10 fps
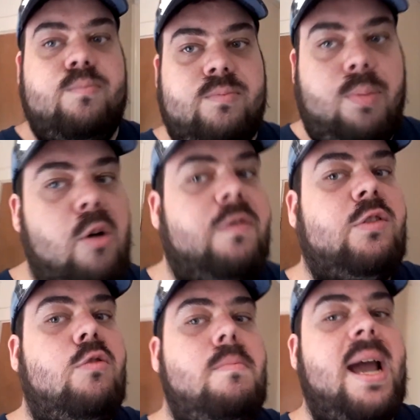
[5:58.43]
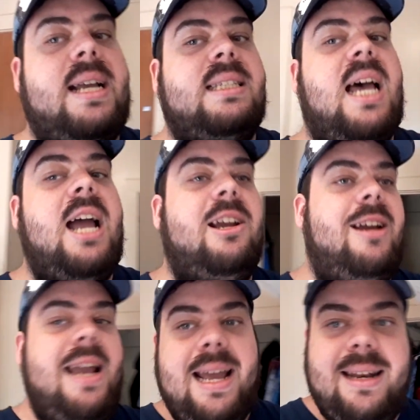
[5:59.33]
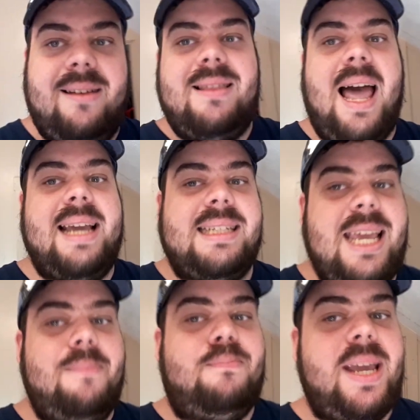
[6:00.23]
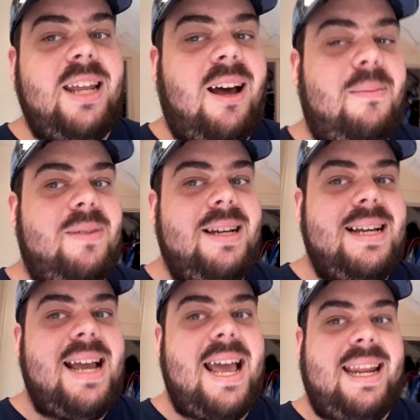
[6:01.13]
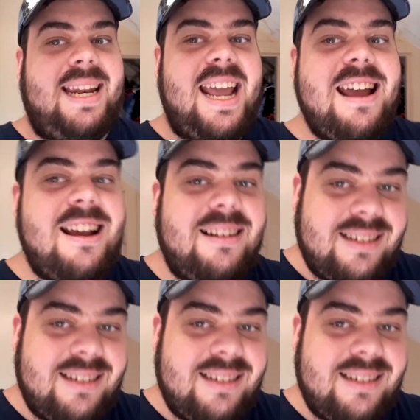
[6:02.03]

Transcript: both Drew McIntyre and Elias get beat up, and in there